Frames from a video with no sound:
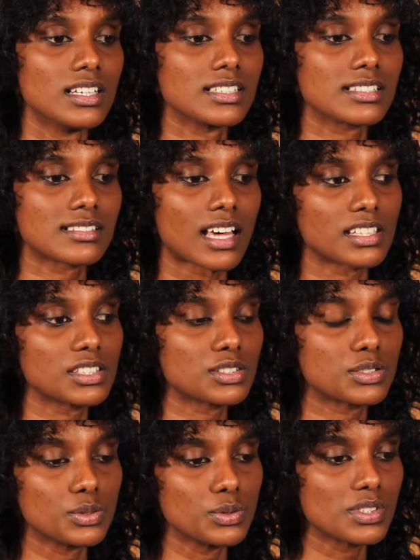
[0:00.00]

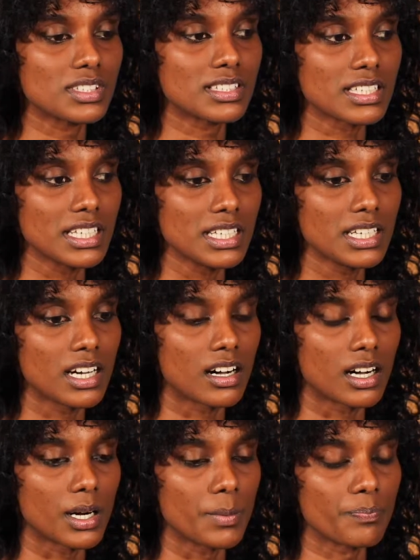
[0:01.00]
started to see
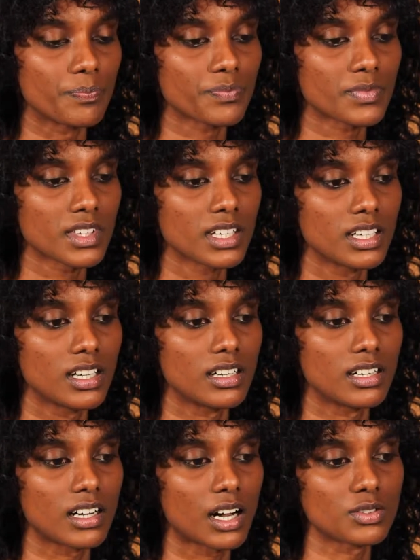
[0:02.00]
I
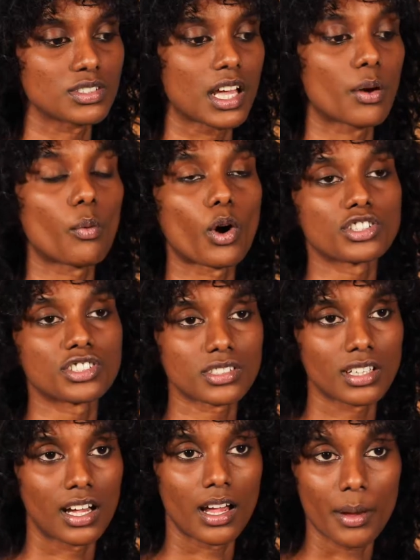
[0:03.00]
watched
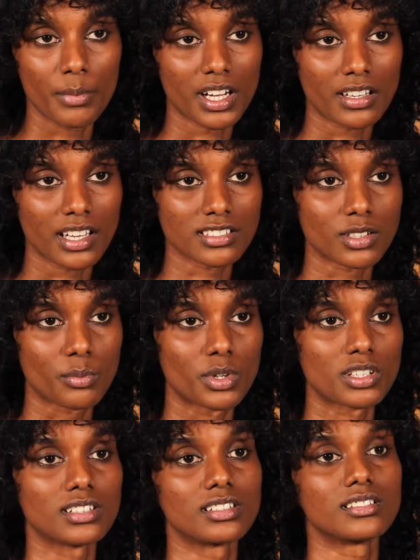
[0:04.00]
American Next Top
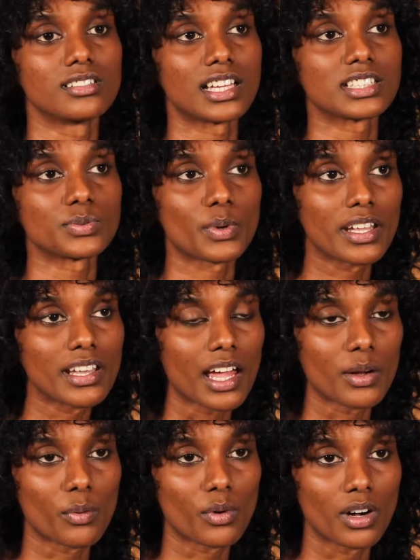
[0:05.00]
Model. That's when
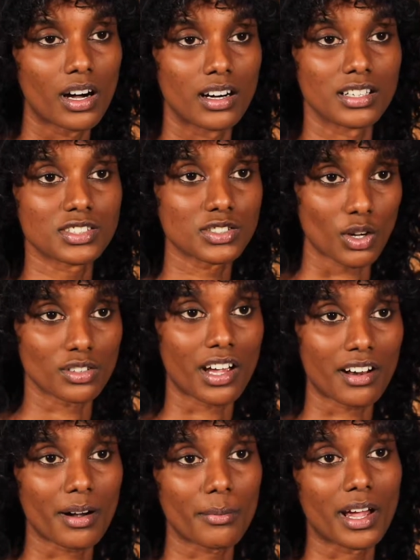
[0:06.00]
I saw
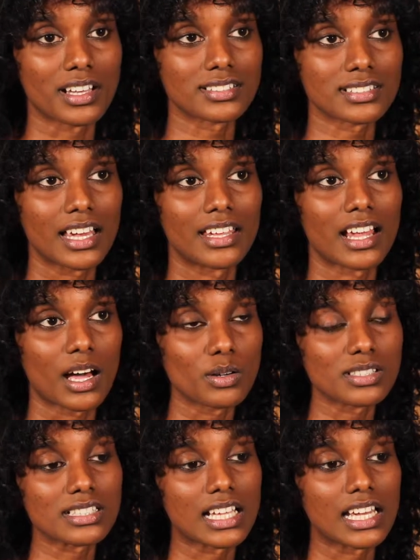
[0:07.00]
Tyra Banks, and I
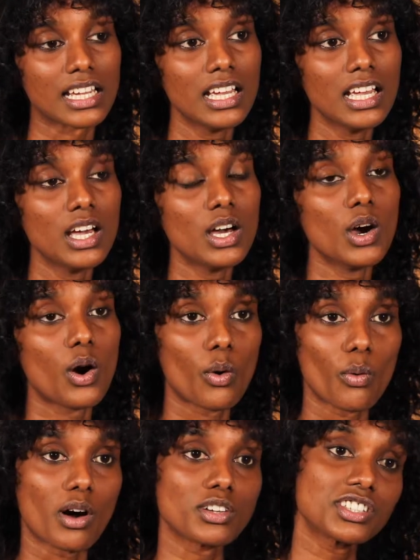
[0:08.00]
was like, oh
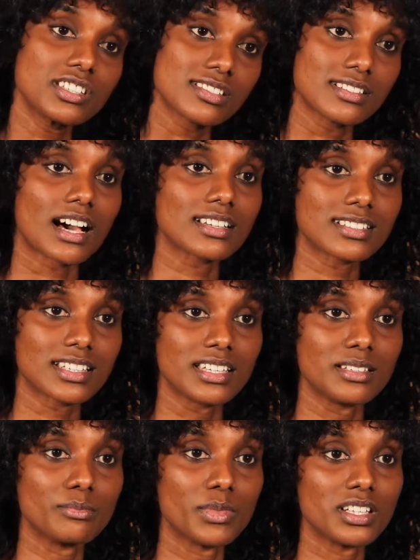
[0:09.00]
wow, she's dark
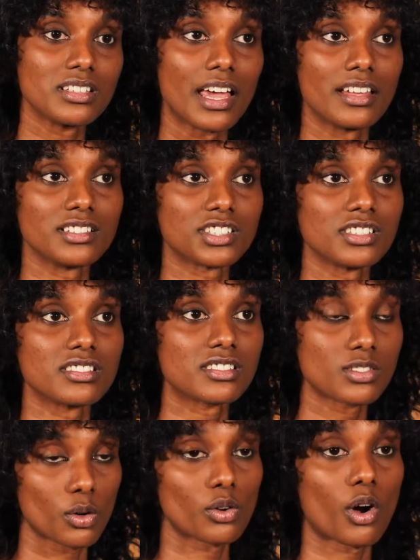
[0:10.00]
skinned, and she's
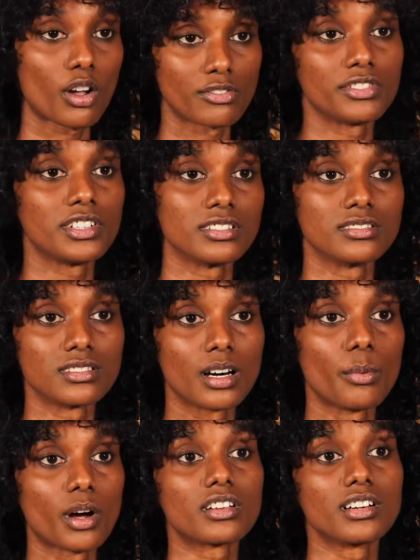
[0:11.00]
so confident
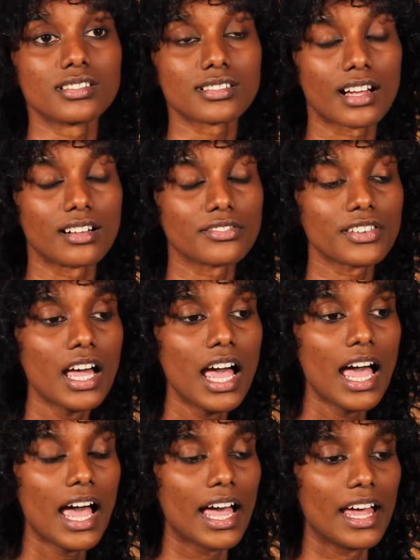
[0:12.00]
about herself.
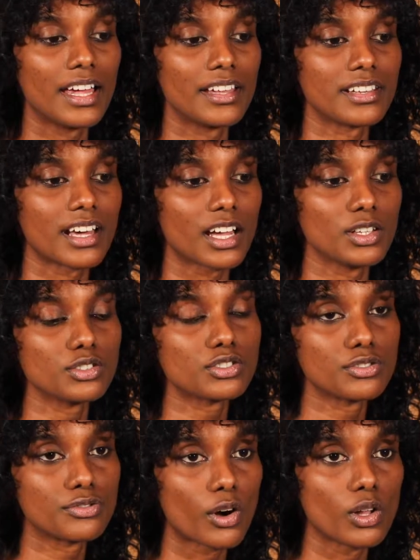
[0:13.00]
And I used
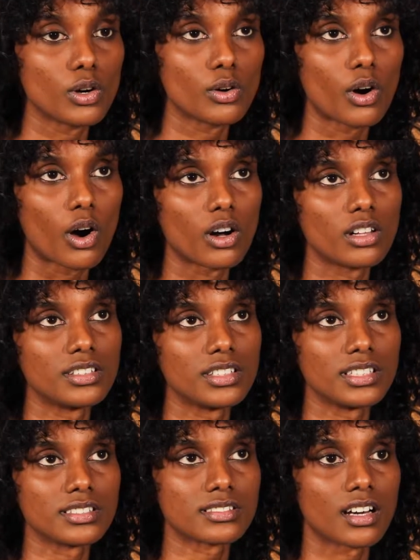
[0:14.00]
to follow all
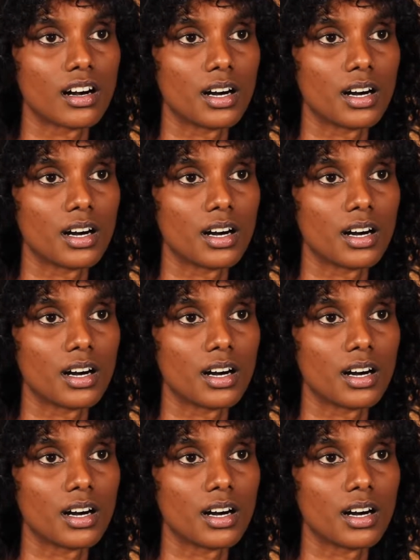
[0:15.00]
these